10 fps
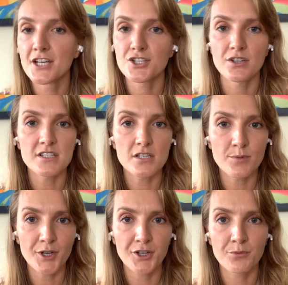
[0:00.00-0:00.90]
So this is
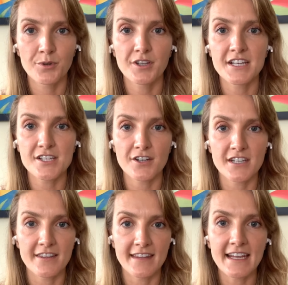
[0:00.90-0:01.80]
where you really start
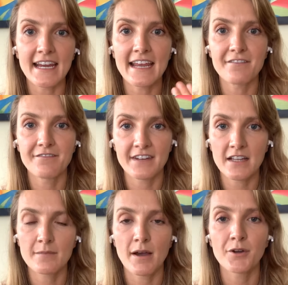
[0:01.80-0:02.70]
to think and
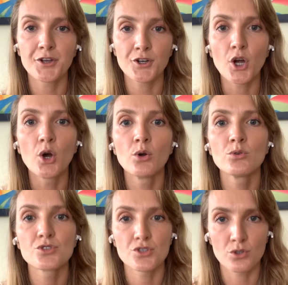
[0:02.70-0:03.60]
feel about your
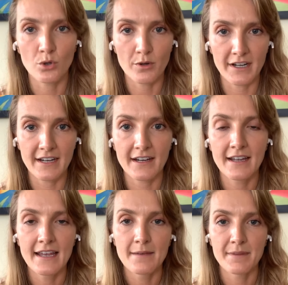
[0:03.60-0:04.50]
own story,
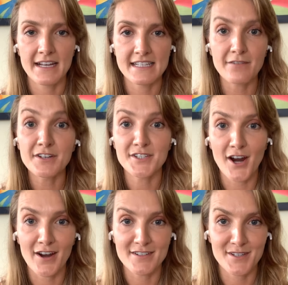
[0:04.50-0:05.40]
because every
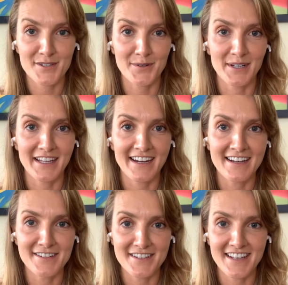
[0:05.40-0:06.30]
scar has a story, like
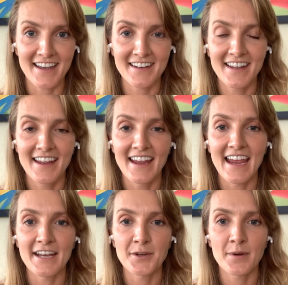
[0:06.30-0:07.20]
I just said.
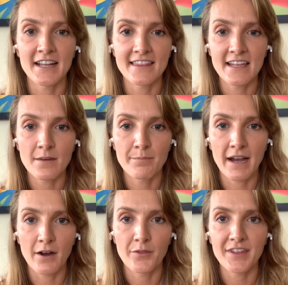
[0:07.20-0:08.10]
And you want to think
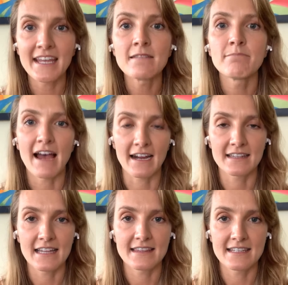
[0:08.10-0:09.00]
about the
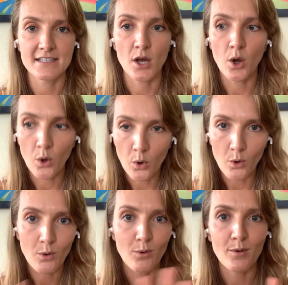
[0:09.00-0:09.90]
impact that this
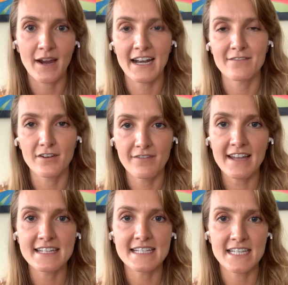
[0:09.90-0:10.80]
whole kind of
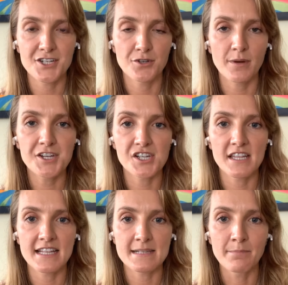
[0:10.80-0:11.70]
event and
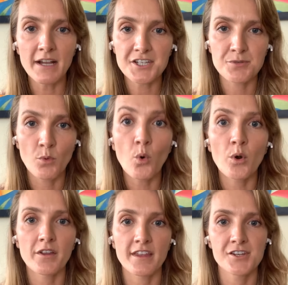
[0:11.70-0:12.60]
situation, that's much
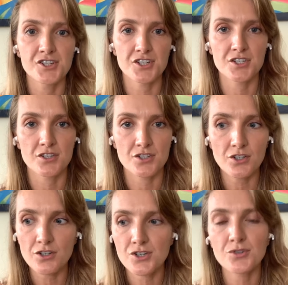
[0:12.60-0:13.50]
more than just the
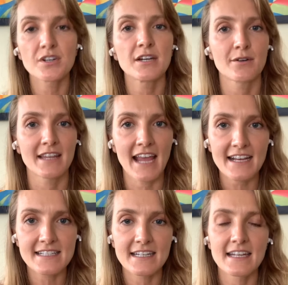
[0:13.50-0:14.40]
surgery or the
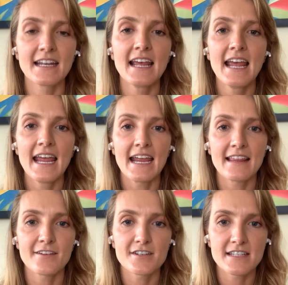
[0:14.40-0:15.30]
accident.
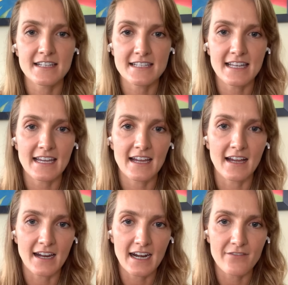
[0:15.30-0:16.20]
There's this
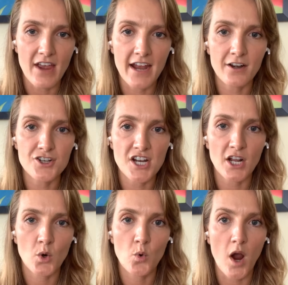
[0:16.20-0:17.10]
kind of
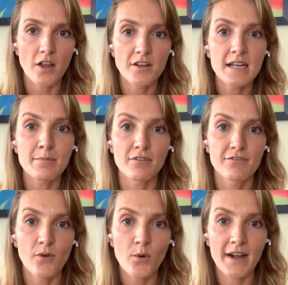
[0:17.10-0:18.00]
energetic quality
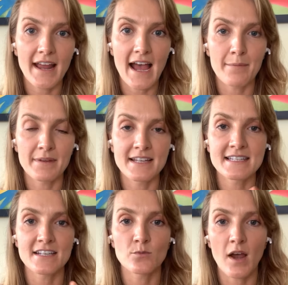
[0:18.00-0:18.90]
before it happens
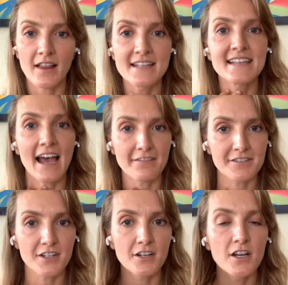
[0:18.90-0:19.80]
as well as
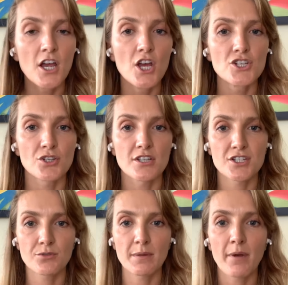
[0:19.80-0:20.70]
after. So this
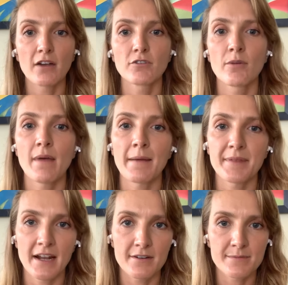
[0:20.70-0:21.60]
three-part roadmap
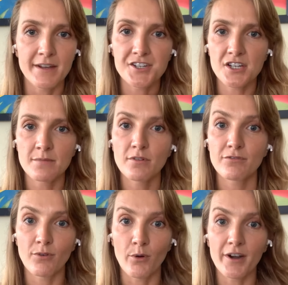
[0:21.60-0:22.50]
that I was mentioning
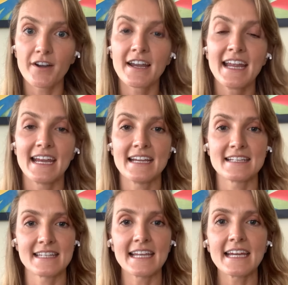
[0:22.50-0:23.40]
before
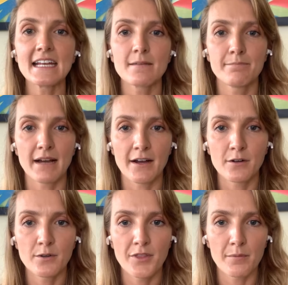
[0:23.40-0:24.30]
is thinking
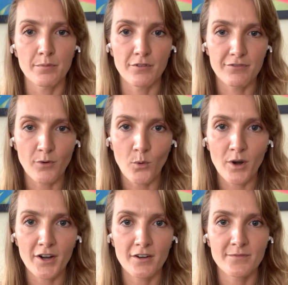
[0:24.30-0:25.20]
about the
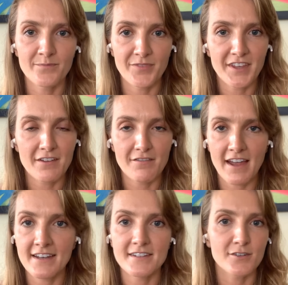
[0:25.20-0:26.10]
before the
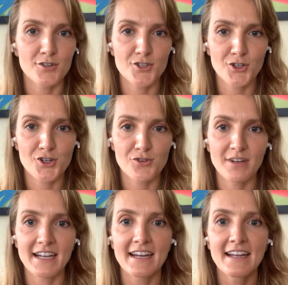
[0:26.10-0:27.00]
event or
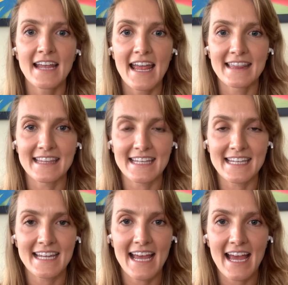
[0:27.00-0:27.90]
surgery,
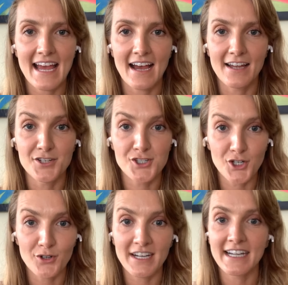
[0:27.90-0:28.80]
the
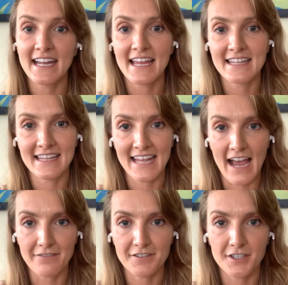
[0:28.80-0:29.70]
during, and then the
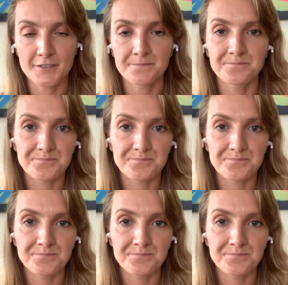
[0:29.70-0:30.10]
after.